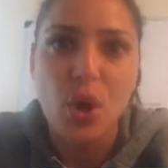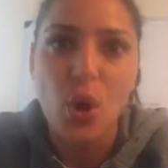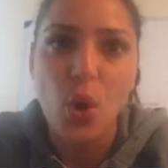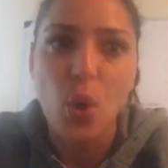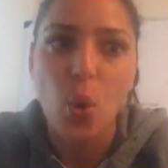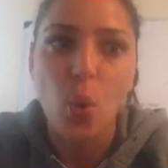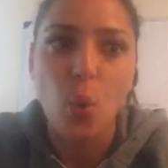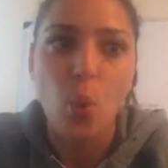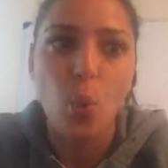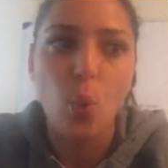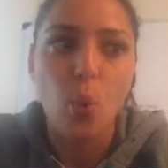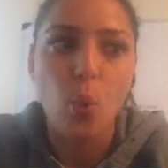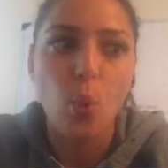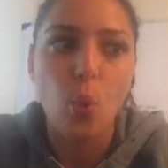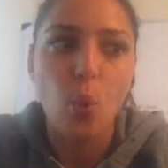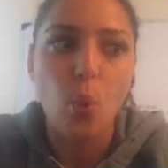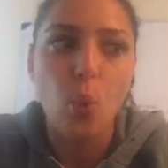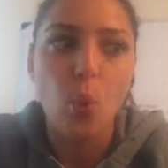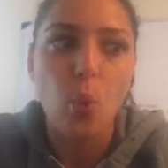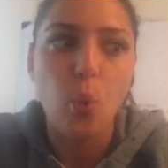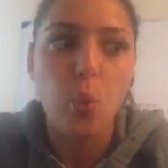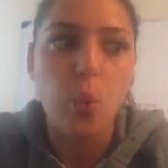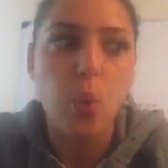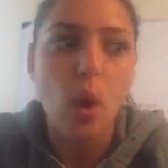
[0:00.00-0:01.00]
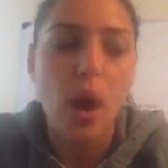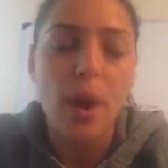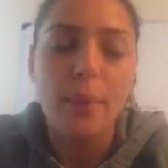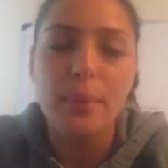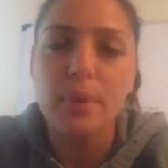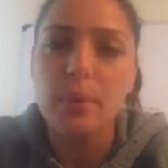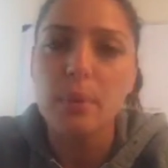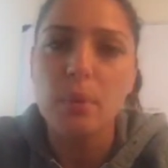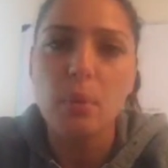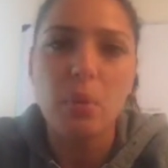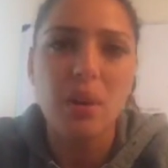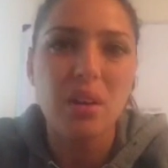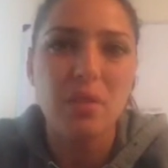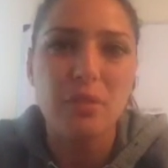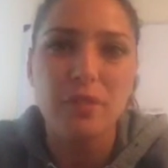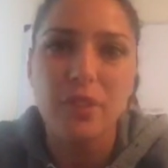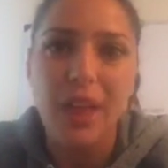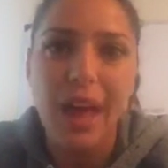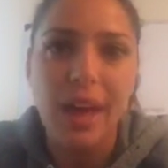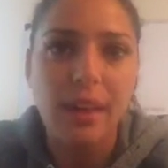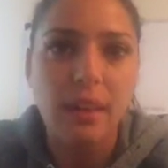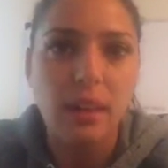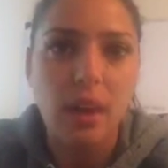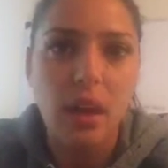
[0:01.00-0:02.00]
So why would we want
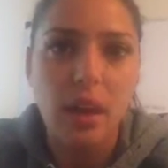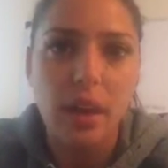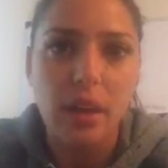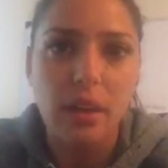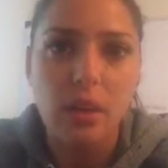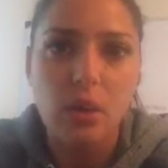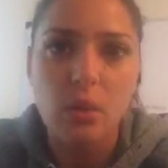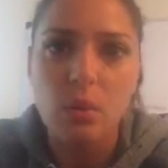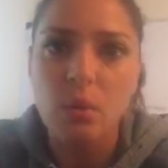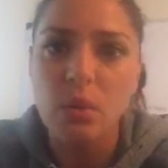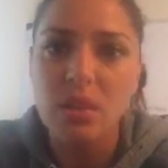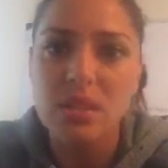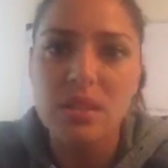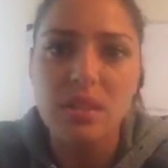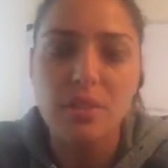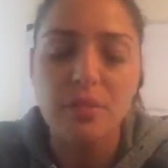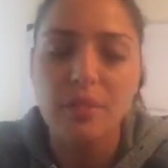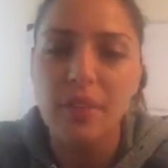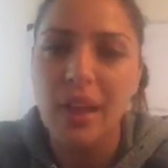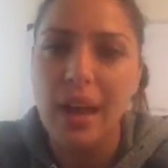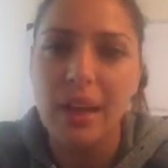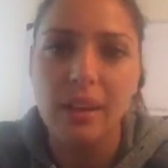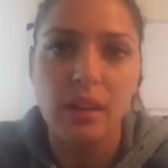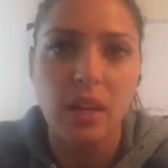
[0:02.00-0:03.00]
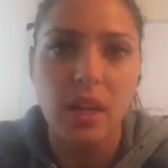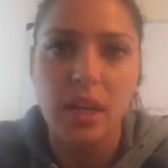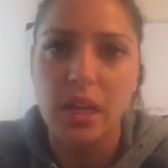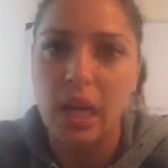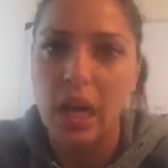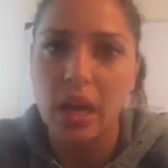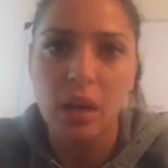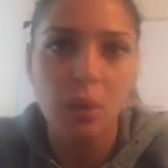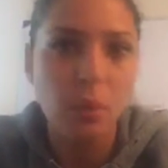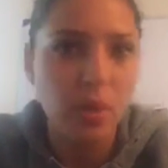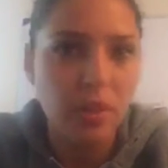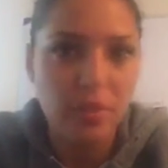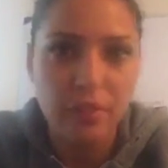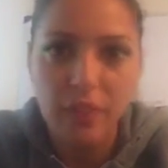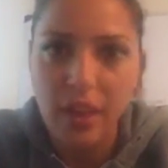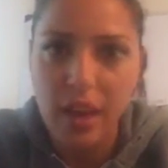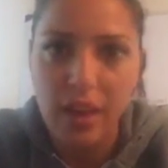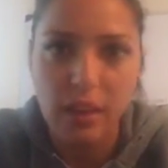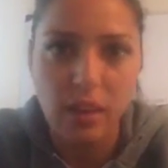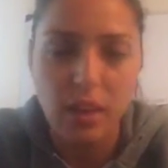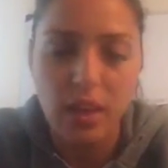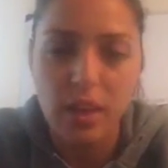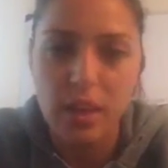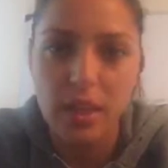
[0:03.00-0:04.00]
to flatline? Who wants to flatline? I don't want
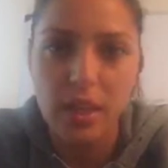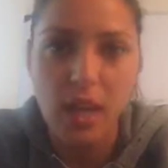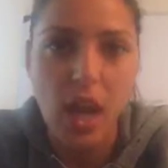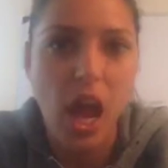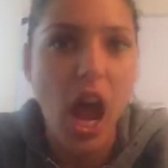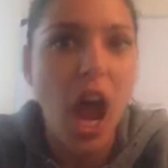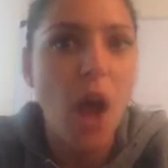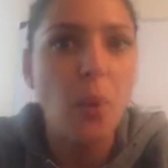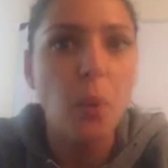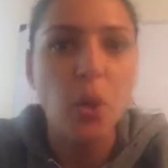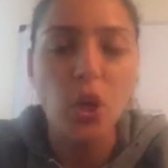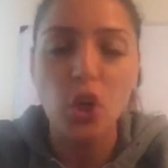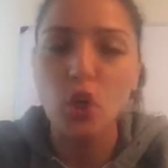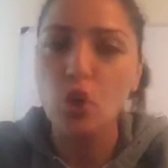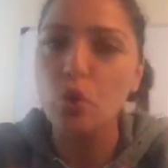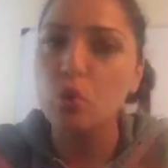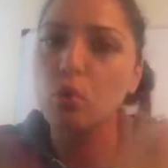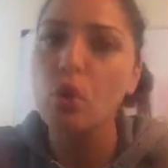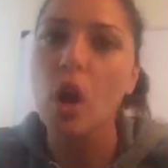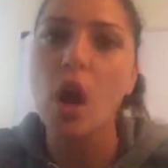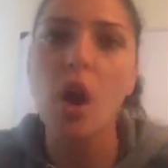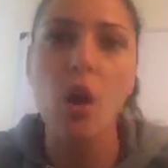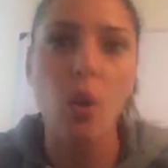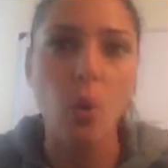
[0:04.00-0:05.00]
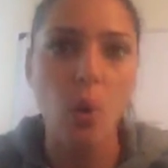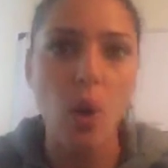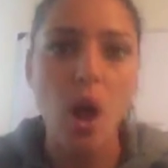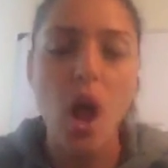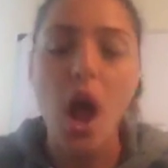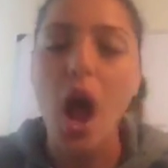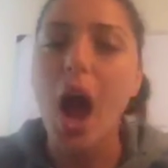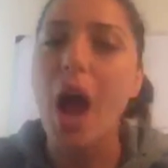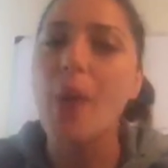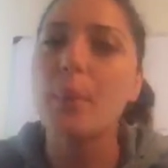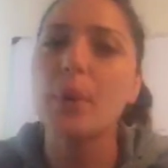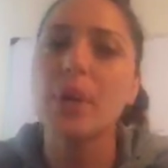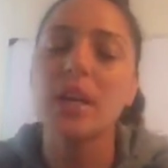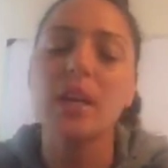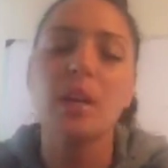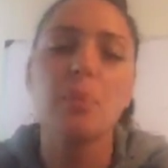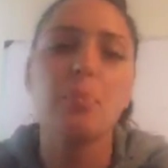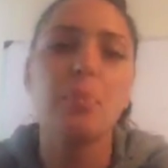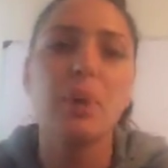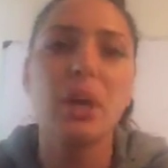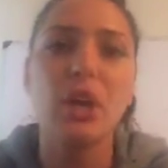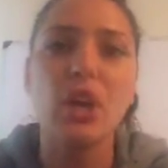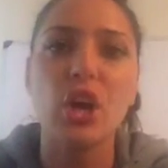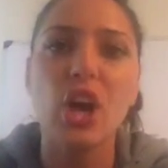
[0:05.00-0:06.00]
to flatline. I want to grow. I want to
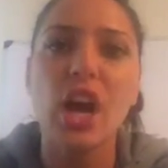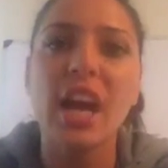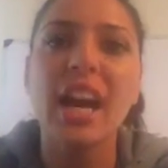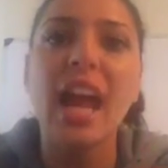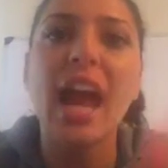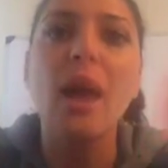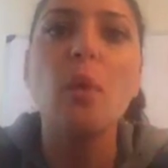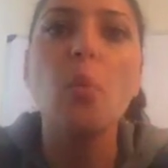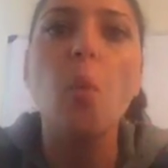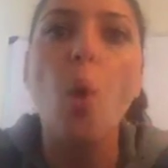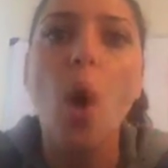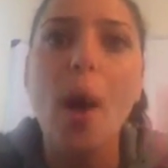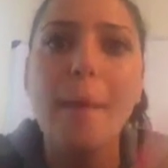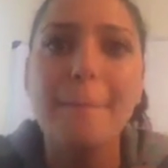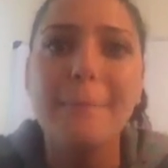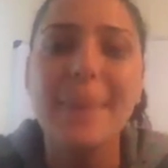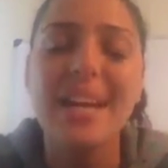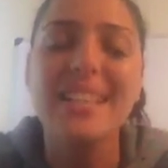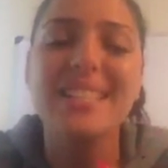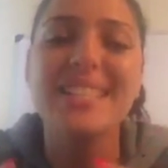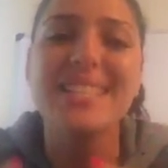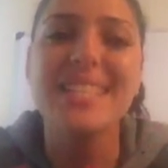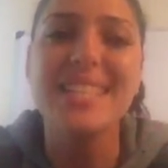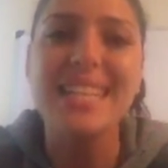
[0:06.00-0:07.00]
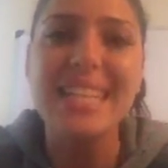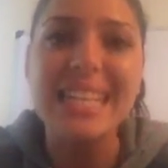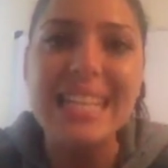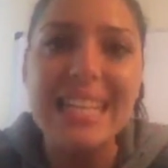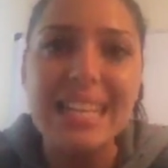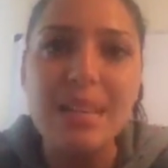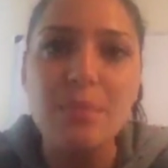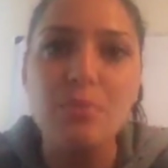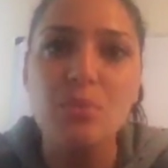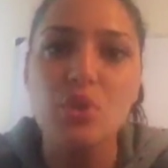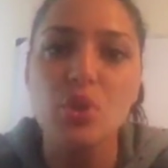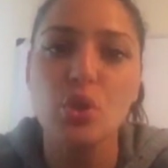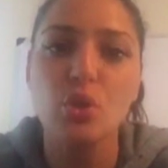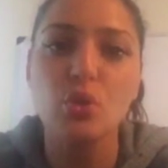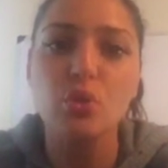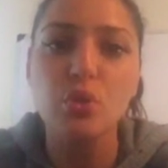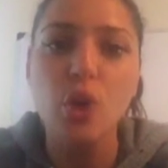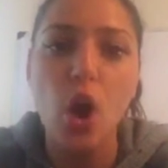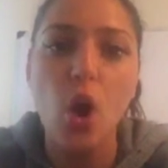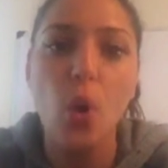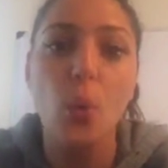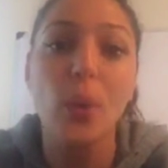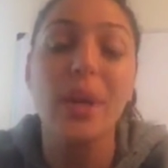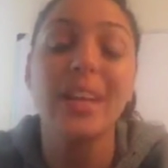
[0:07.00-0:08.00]
get bigger and I want my team to
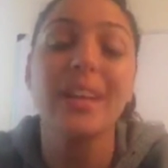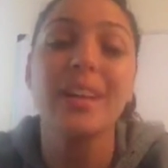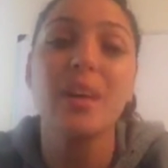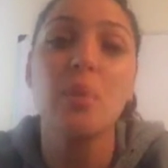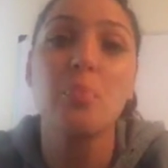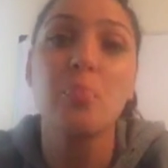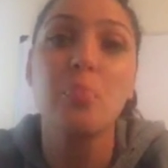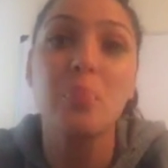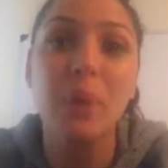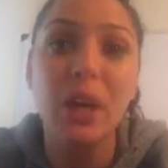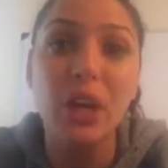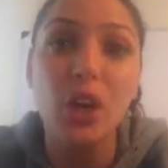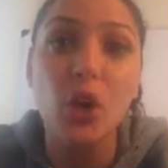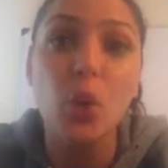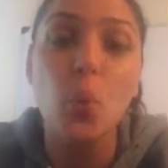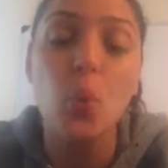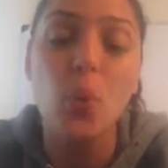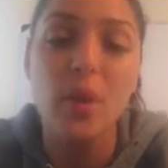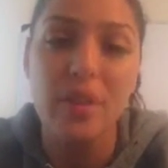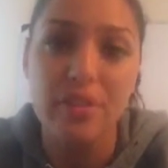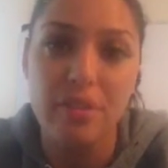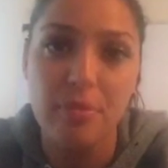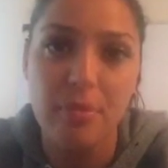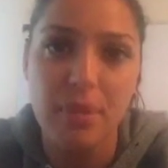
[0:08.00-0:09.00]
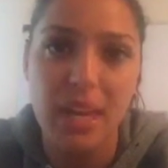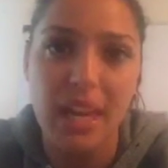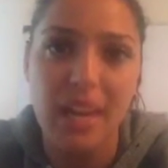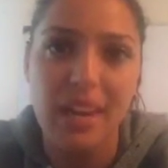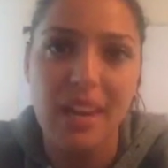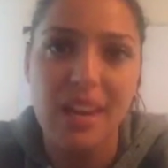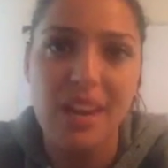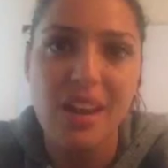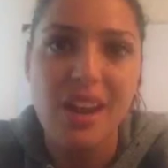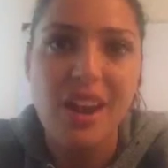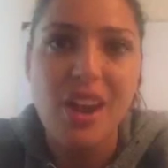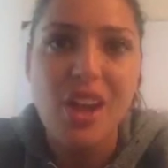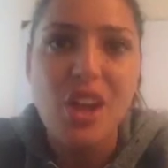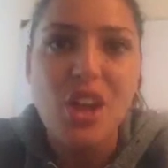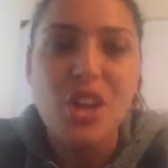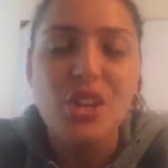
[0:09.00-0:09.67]
grow and get bigger with me.